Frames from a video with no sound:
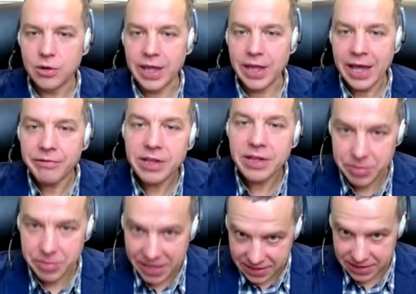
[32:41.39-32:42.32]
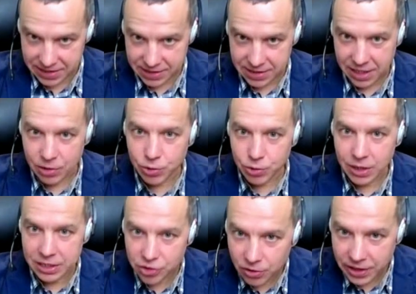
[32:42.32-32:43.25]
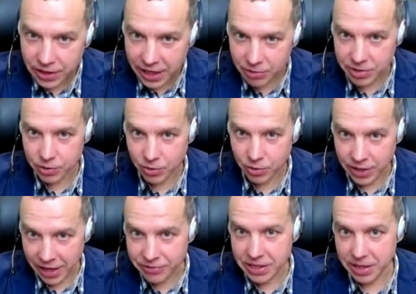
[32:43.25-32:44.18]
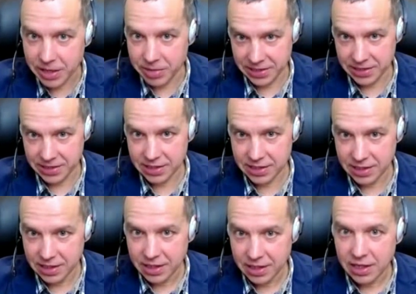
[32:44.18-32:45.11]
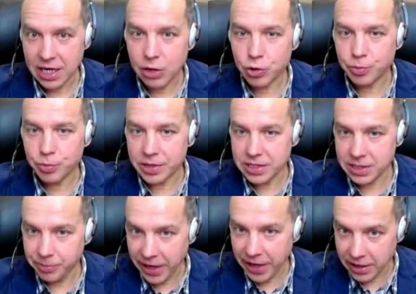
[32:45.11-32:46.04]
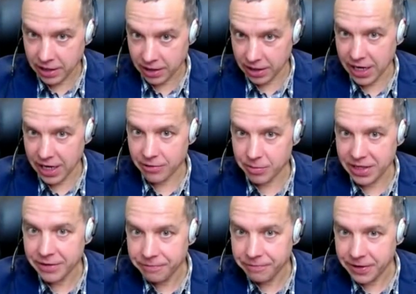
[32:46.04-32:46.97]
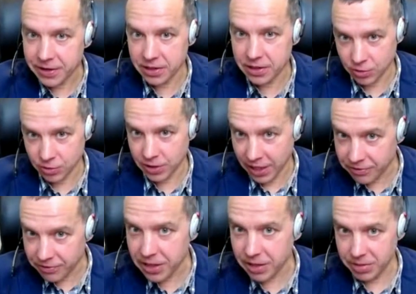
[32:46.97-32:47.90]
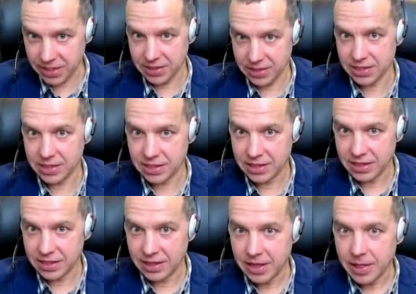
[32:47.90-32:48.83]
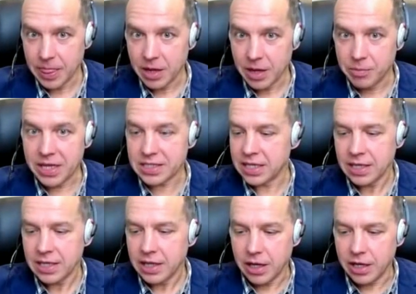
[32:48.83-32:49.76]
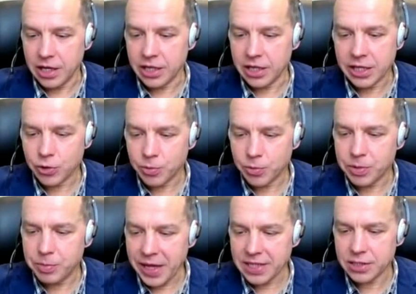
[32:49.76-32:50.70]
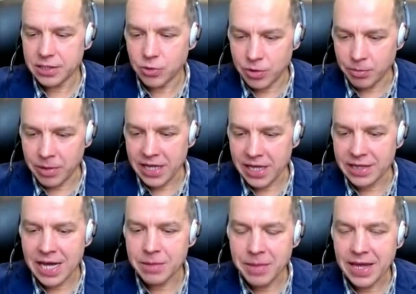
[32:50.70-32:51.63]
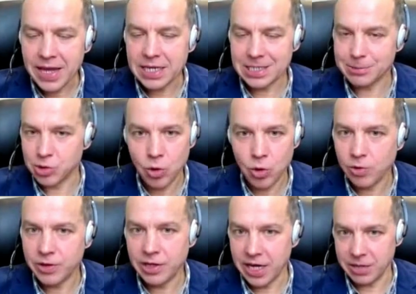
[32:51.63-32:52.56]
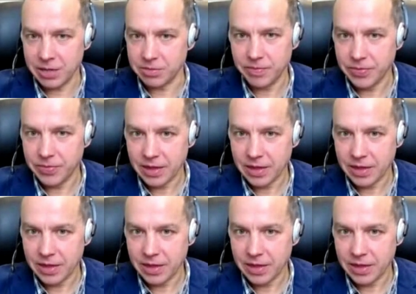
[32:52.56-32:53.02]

on everyday basis, how to control the government on everyday basis, how to participate in the government affairs on everyday basis. Because uh, it cannot be based on Maidan mechanism all the time.